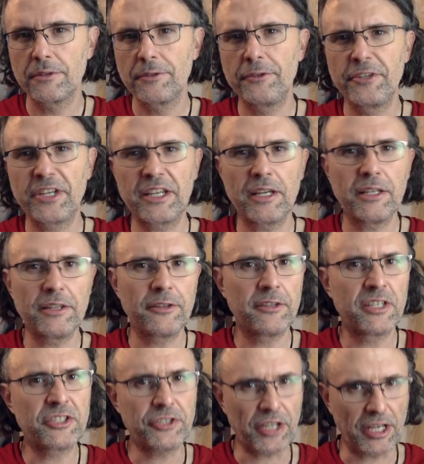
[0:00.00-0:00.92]
to get
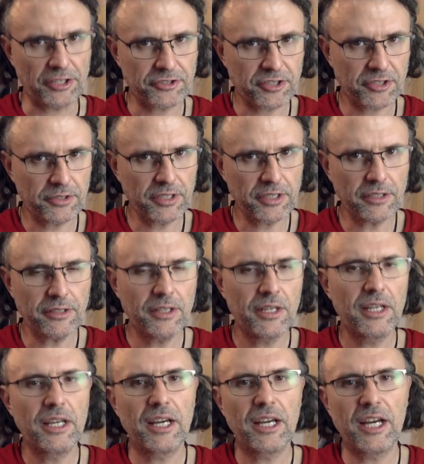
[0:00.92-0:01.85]
the gesture in,
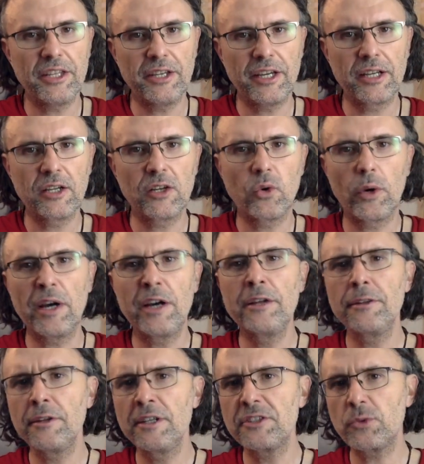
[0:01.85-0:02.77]
and then
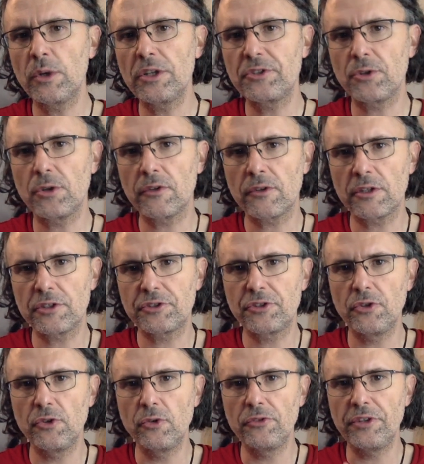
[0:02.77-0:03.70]
quickly switch over
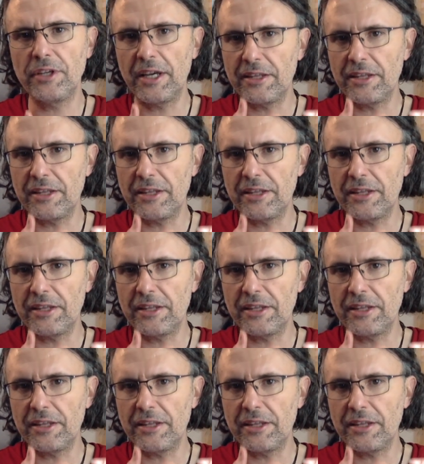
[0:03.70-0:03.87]
to